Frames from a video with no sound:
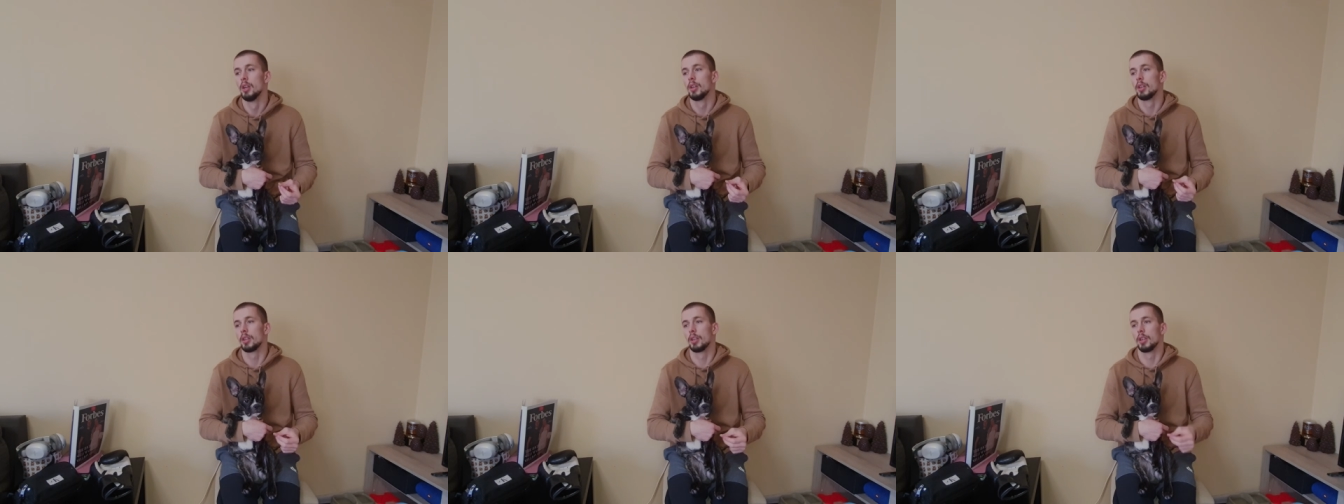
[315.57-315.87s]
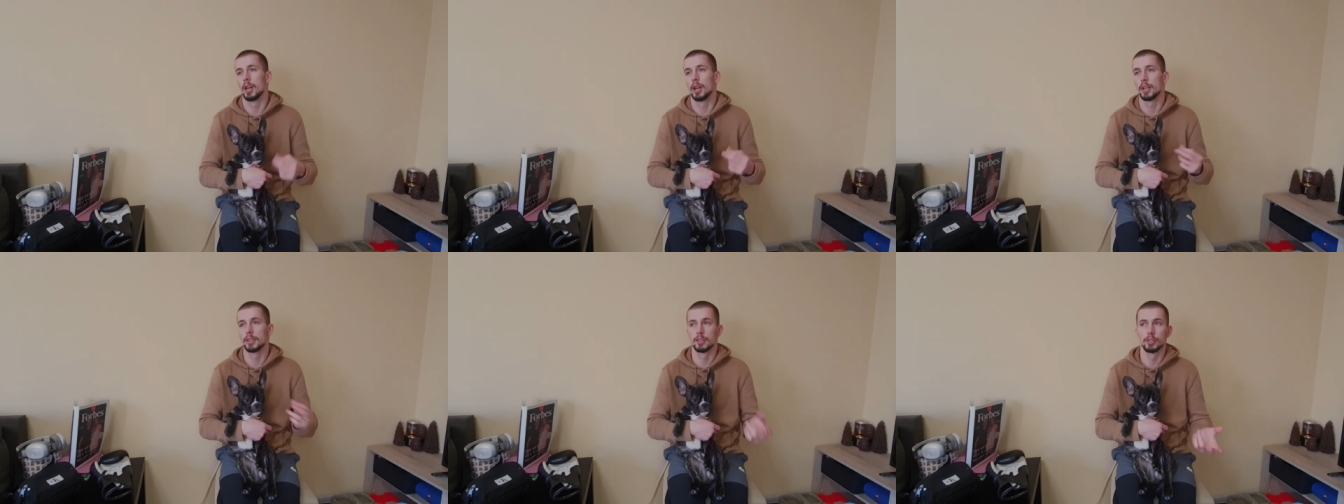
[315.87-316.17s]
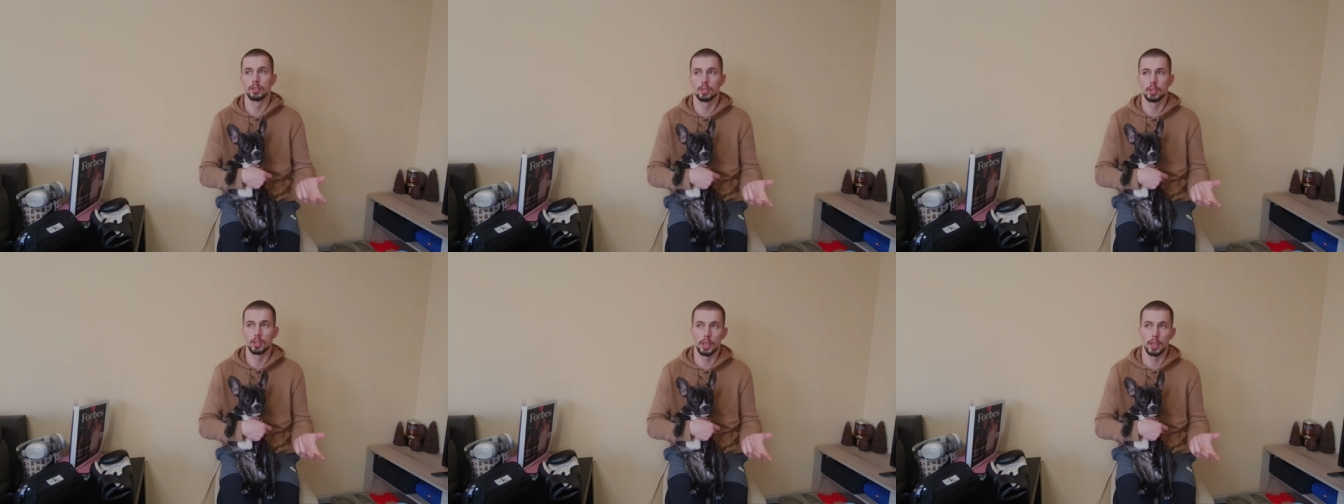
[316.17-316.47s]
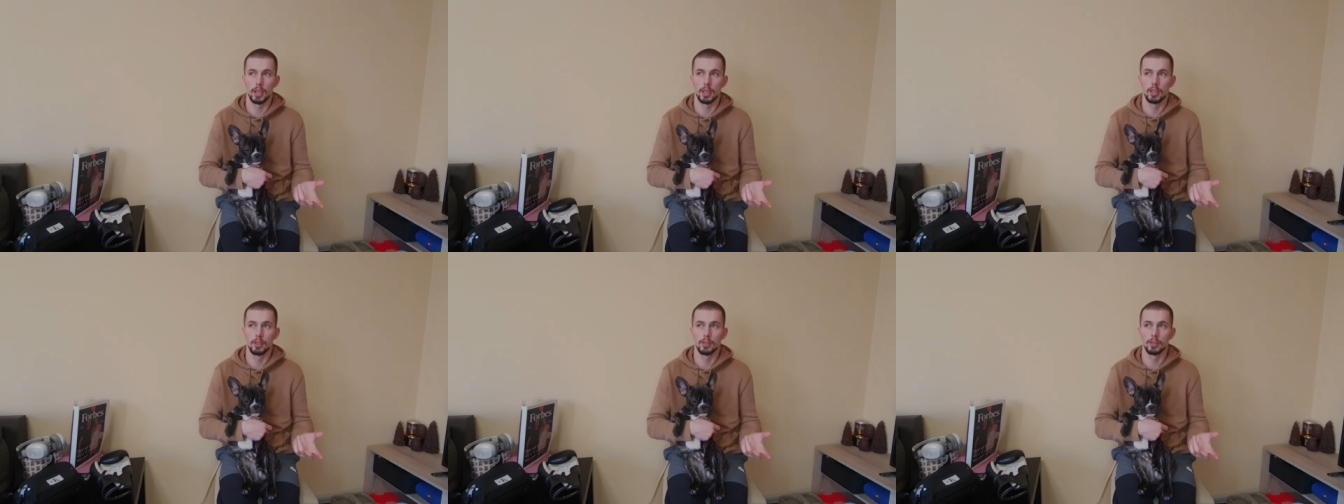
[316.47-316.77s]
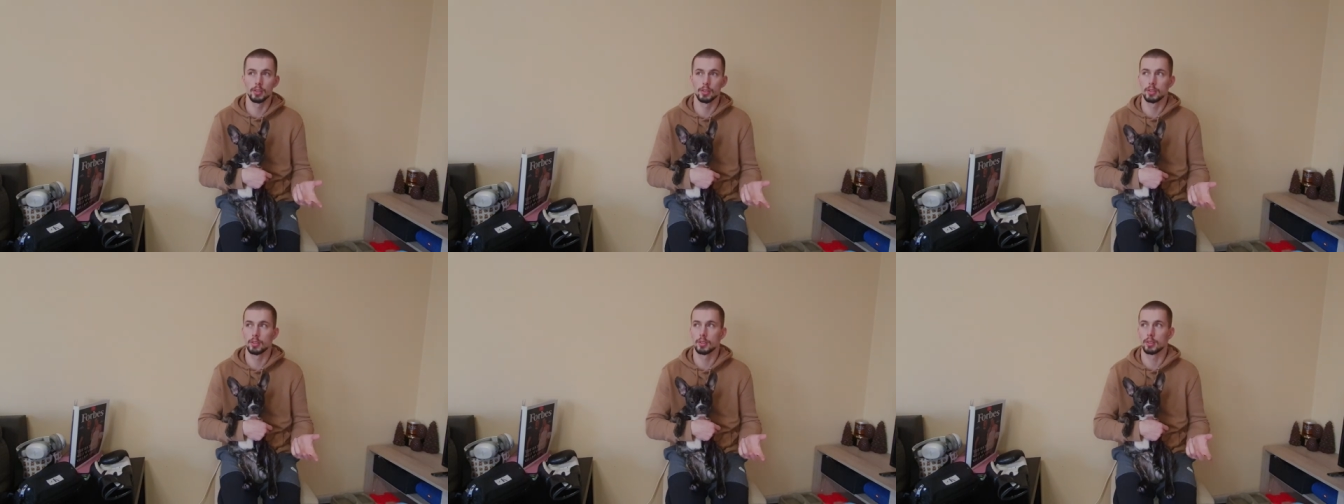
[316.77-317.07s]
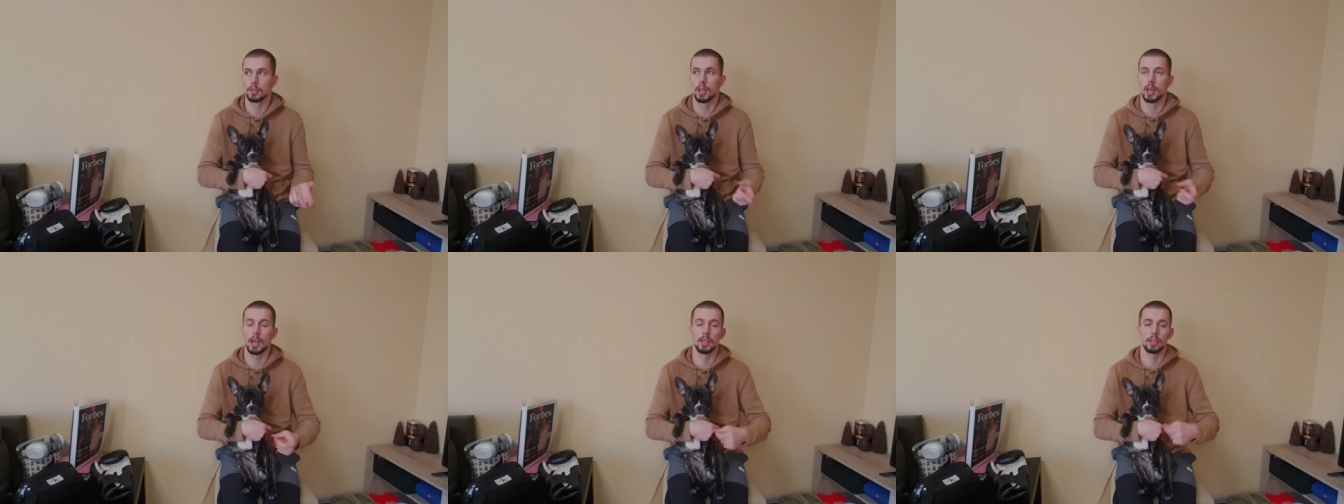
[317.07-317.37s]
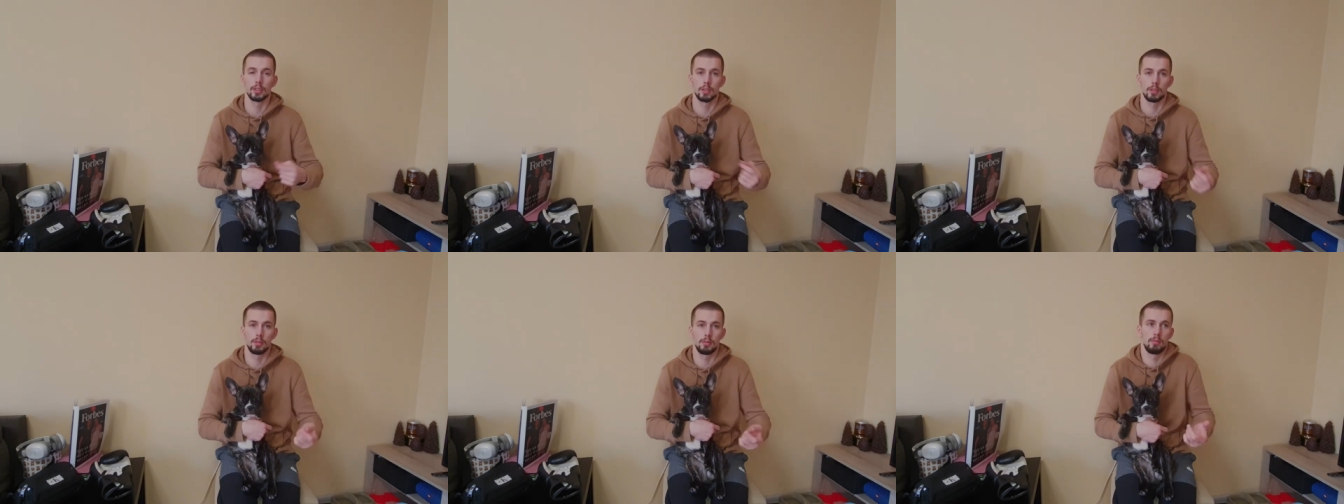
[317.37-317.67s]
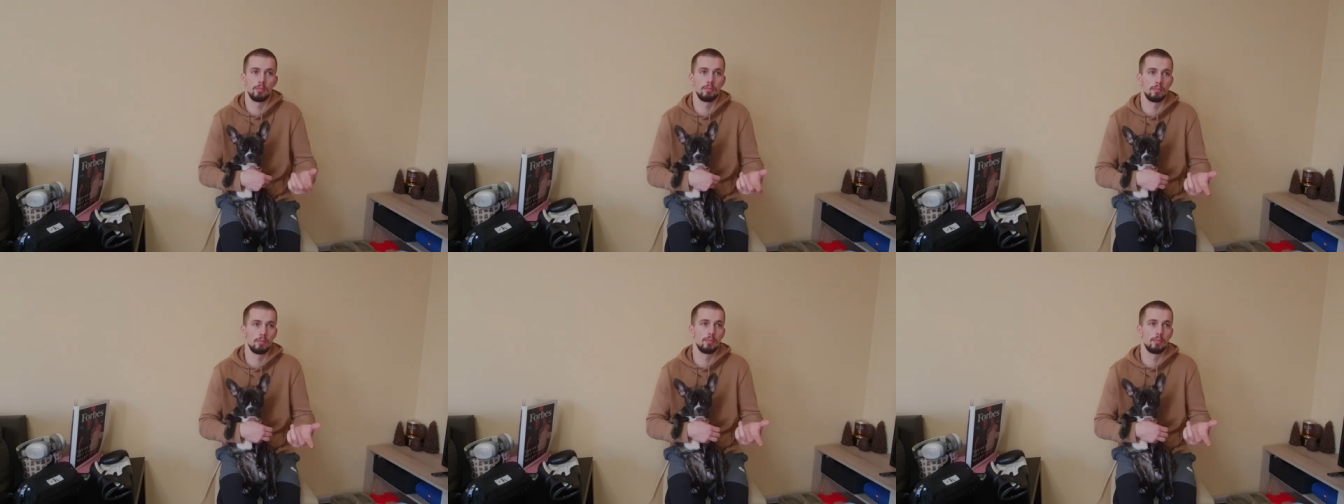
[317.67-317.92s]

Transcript: he hasn't trained as